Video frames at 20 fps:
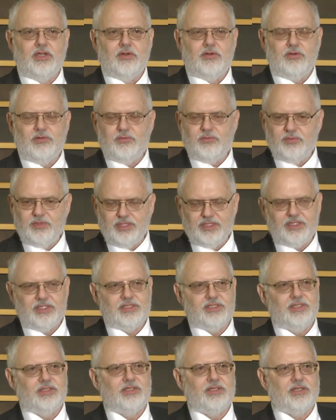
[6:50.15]
who really
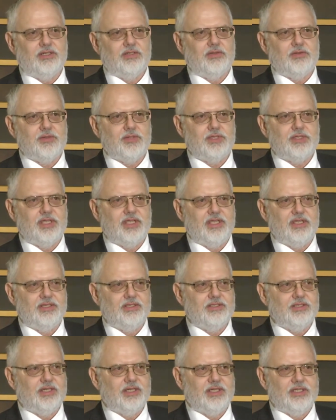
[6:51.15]
didn't
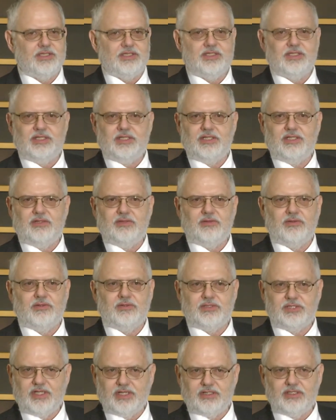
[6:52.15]
understand IT or
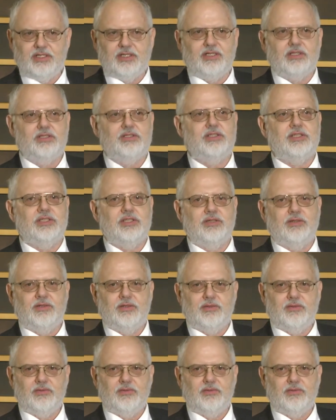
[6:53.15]
technology,